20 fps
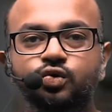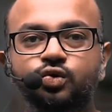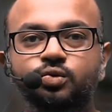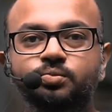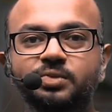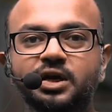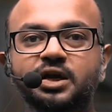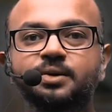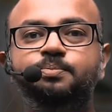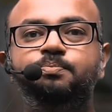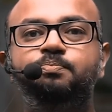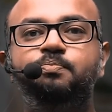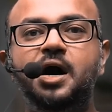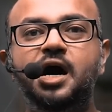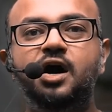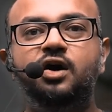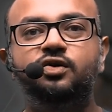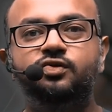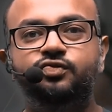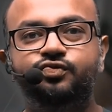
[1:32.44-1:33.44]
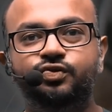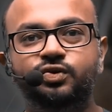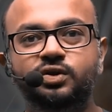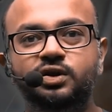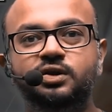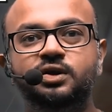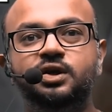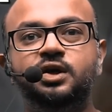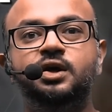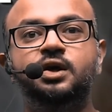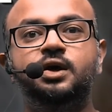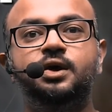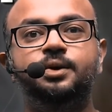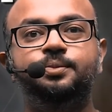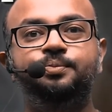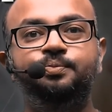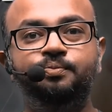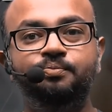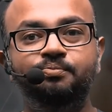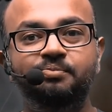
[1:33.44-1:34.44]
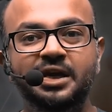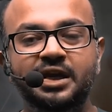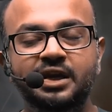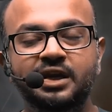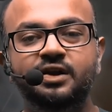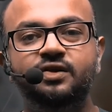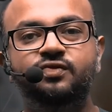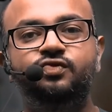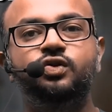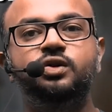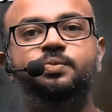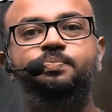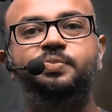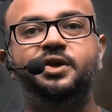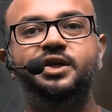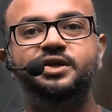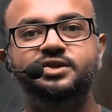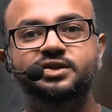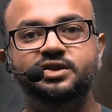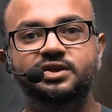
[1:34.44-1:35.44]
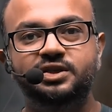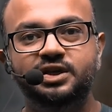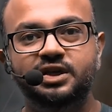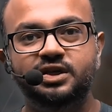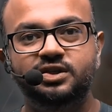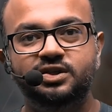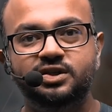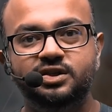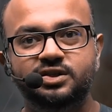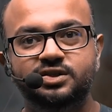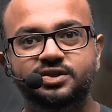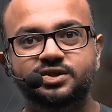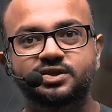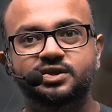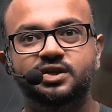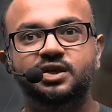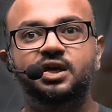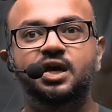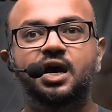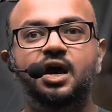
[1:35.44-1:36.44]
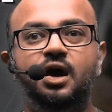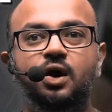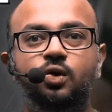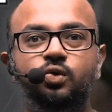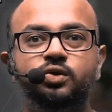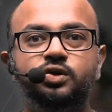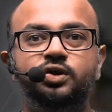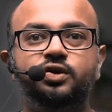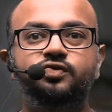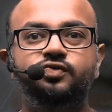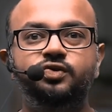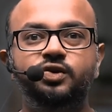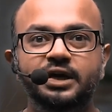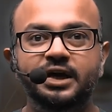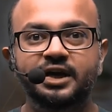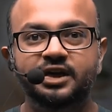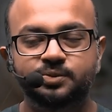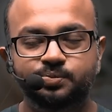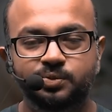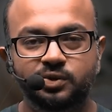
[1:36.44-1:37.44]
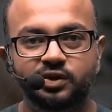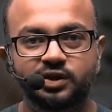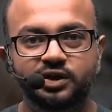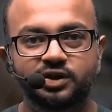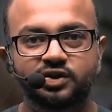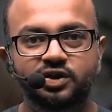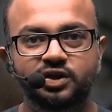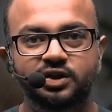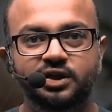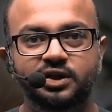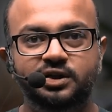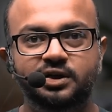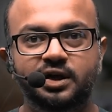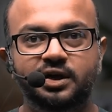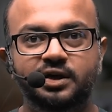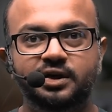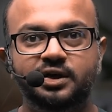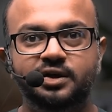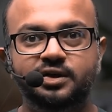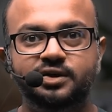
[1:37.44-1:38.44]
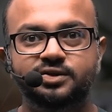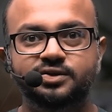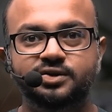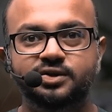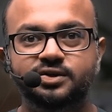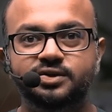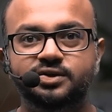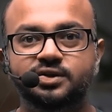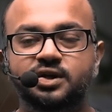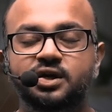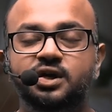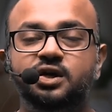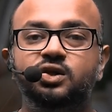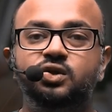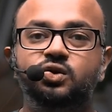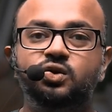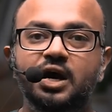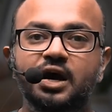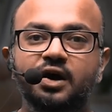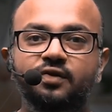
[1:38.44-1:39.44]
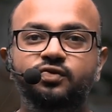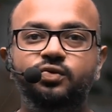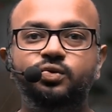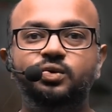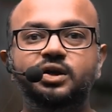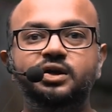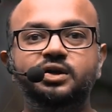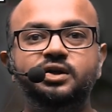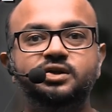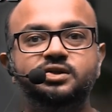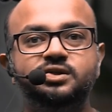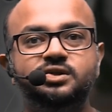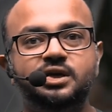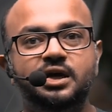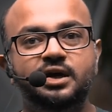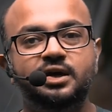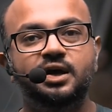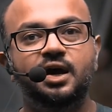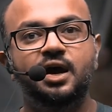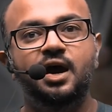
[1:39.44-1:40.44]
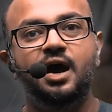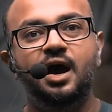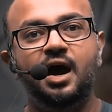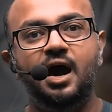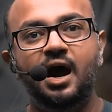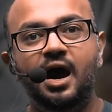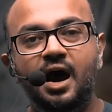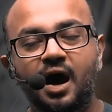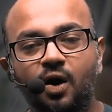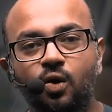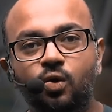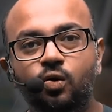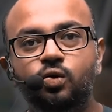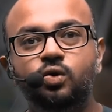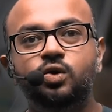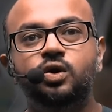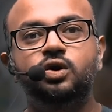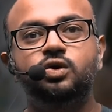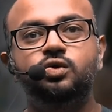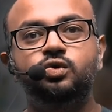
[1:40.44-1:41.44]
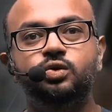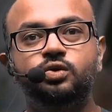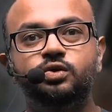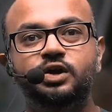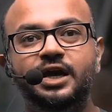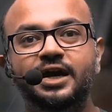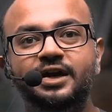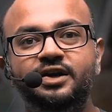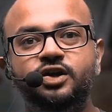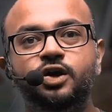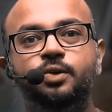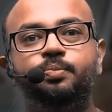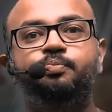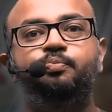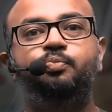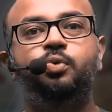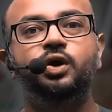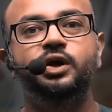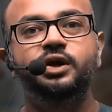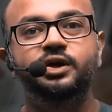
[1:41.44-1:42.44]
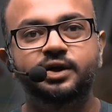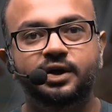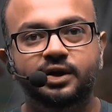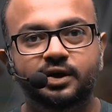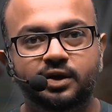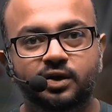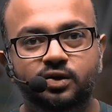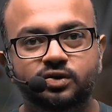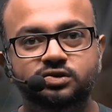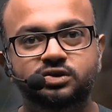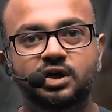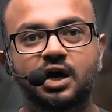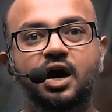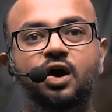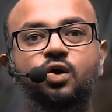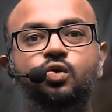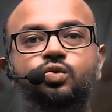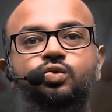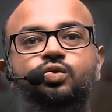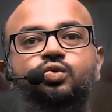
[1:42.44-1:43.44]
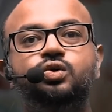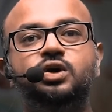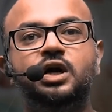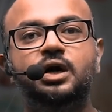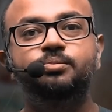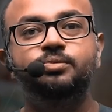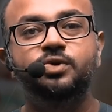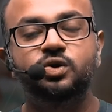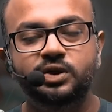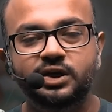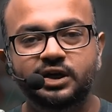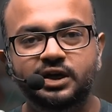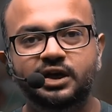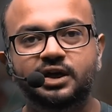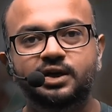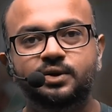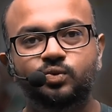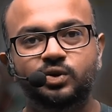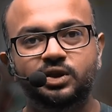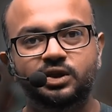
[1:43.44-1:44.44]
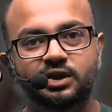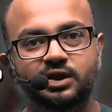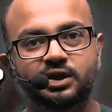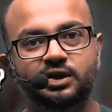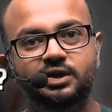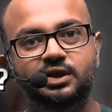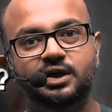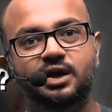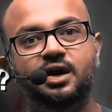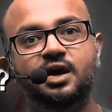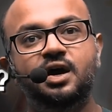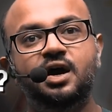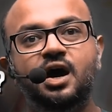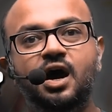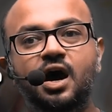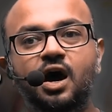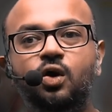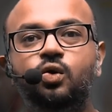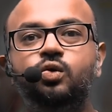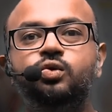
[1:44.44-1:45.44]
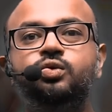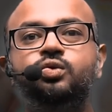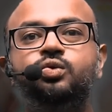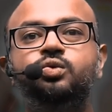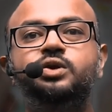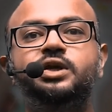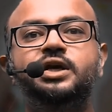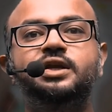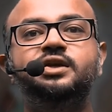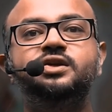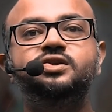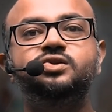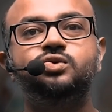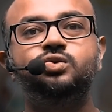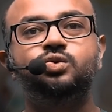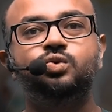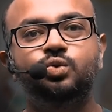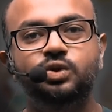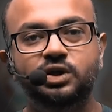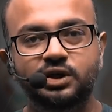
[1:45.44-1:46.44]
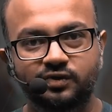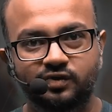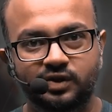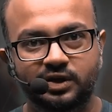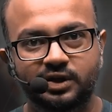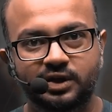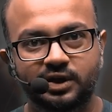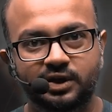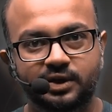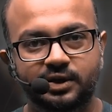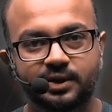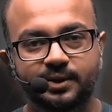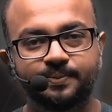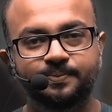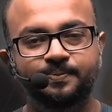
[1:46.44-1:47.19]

to make powerful meaningful presentations out of your exploratory data analysis. You have to understand how to get your point across, how to communicate with data, how to tell a story with data.